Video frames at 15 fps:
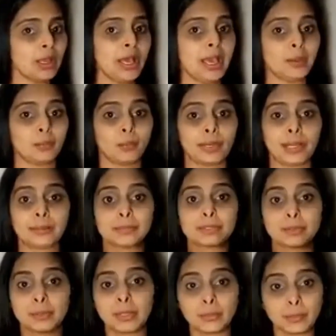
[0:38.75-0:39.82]
And what I'm
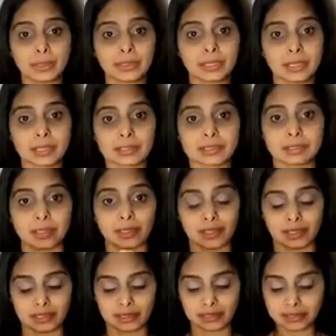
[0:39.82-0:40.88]
doing with this
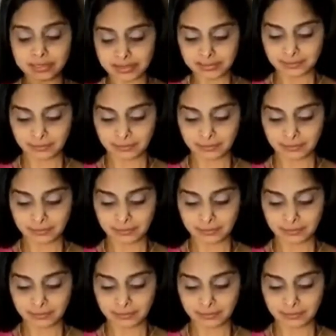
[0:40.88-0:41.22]
is